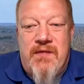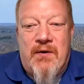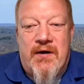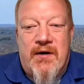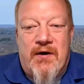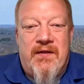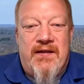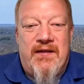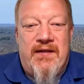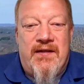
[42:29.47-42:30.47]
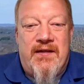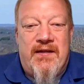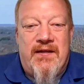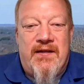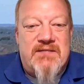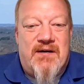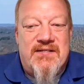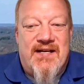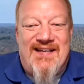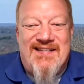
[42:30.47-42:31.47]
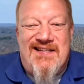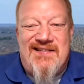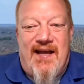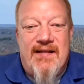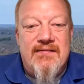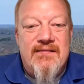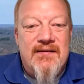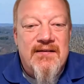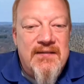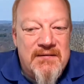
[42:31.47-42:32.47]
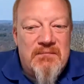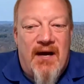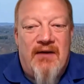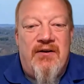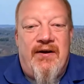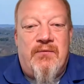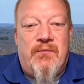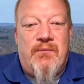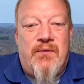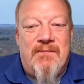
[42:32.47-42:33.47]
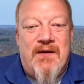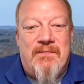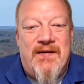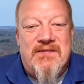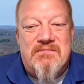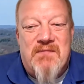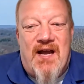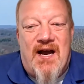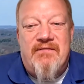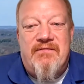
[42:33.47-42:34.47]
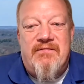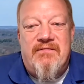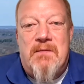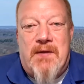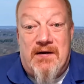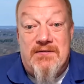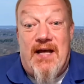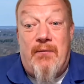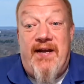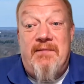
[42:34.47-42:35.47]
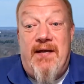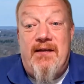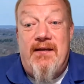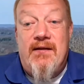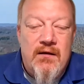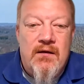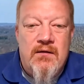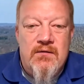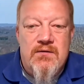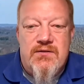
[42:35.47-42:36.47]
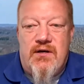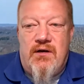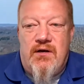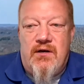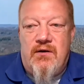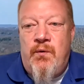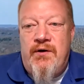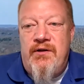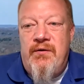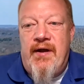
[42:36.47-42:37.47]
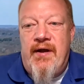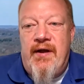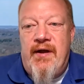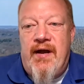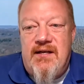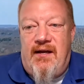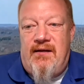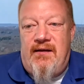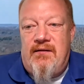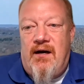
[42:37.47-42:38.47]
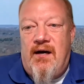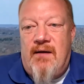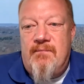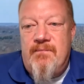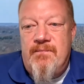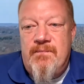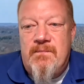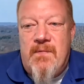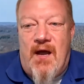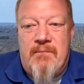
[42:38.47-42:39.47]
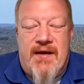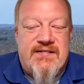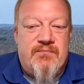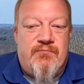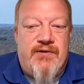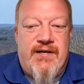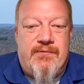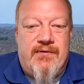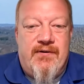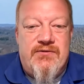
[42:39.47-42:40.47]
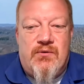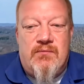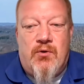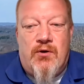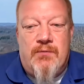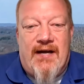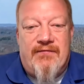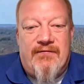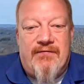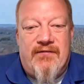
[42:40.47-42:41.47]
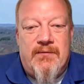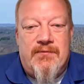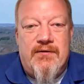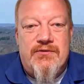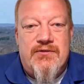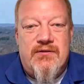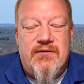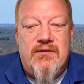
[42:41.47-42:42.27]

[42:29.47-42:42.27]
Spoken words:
they want to own the entire customer experience, I guess, end to end. I don't know, I don't work at Epic, but it kind of appears that way to me. So what are you guys seeing? A best of breed approach or a more platform approach?